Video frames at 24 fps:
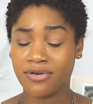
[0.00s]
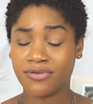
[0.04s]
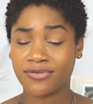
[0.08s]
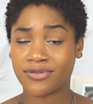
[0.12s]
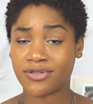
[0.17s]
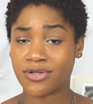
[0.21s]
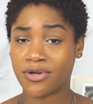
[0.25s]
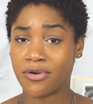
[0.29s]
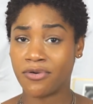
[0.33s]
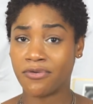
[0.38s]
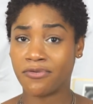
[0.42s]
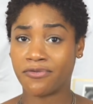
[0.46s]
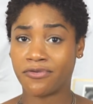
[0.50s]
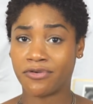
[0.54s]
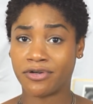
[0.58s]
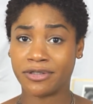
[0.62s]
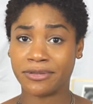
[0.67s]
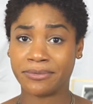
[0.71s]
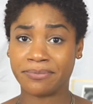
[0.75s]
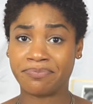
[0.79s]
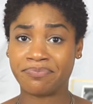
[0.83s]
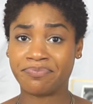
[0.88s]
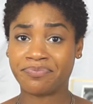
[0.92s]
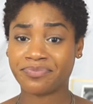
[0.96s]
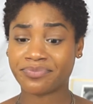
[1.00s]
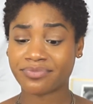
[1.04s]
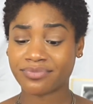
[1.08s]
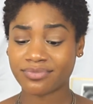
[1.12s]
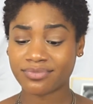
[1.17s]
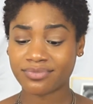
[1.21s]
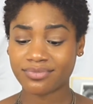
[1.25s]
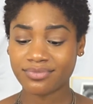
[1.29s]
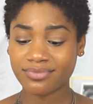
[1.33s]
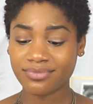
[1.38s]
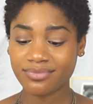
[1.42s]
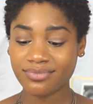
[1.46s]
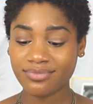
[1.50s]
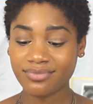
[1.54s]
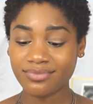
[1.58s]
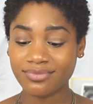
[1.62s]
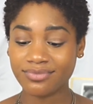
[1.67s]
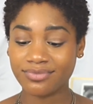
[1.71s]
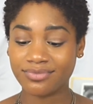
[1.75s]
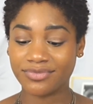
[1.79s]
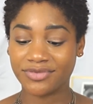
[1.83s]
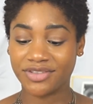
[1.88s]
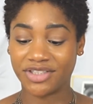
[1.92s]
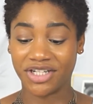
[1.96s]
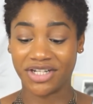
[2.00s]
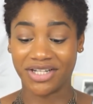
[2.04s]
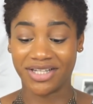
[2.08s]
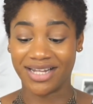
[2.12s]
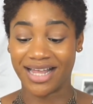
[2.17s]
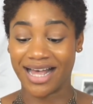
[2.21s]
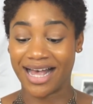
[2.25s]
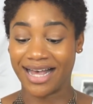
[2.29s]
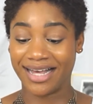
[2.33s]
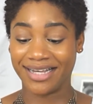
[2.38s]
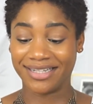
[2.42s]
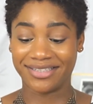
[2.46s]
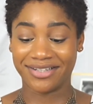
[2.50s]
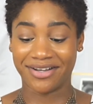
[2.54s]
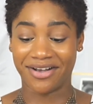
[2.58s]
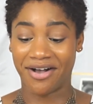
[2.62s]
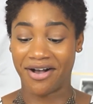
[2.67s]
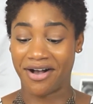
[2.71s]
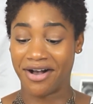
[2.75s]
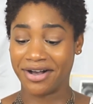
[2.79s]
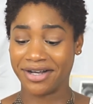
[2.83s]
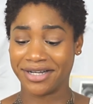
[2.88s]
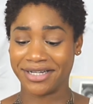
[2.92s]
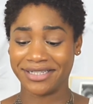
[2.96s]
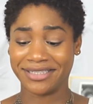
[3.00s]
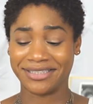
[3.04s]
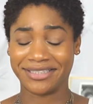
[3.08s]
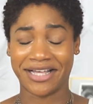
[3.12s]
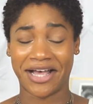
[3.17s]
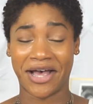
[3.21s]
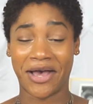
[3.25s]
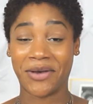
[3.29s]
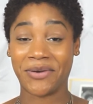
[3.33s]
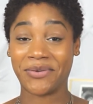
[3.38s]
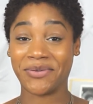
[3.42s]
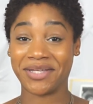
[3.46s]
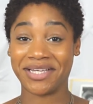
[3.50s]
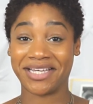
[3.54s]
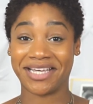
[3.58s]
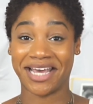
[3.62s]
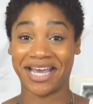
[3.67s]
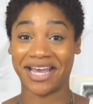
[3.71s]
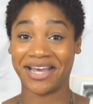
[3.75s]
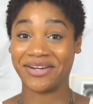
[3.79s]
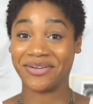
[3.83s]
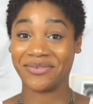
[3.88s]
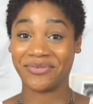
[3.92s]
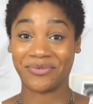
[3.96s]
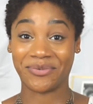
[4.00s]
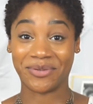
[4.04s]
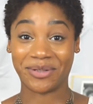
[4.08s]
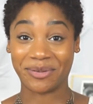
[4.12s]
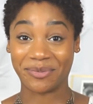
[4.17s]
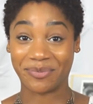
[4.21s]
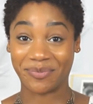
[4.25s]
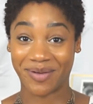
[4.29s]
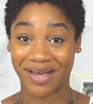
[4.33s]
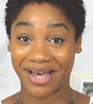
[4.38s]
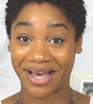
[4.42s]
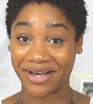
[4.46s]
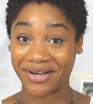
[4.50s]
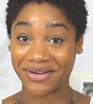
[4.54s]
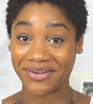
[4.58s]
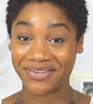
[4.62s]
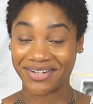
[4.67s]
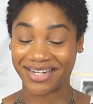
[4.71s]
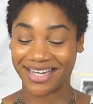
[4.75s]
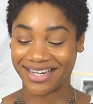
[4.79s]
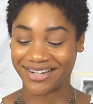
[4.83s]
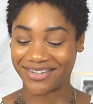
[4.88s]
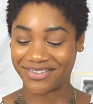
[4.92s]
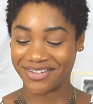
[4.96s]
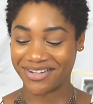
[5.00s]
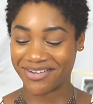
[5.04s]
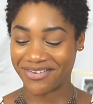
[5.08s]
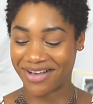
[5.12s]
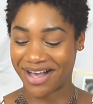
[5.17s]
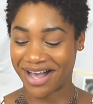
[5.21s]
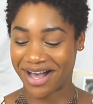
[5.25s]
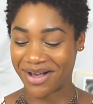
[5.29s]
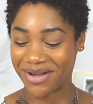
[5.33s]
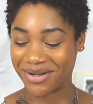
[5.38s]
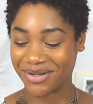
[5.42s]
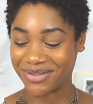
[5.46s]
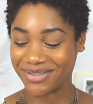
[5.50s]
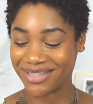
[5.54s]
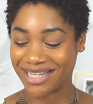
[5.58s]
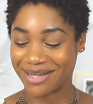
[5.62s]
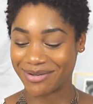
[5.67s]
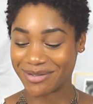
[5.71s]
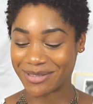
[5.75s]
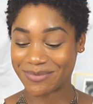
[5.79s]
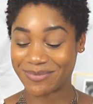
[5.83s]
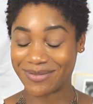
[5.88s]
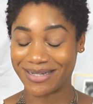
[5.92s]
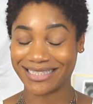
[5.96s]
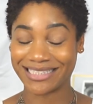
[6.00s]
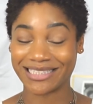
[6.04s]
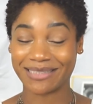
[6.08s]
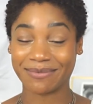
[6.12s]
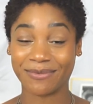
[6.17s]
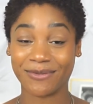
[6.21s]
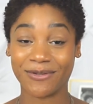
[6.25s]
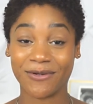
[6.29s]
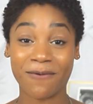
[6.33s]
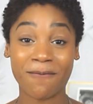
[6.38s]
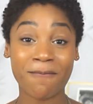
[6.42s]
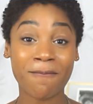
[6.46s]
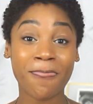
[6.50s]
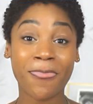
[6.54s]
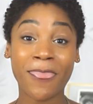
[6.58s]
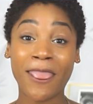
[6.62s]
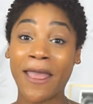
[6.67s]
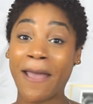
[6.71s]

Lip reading: So from July to August, I only gained 1 pound. I don't know how that was possible,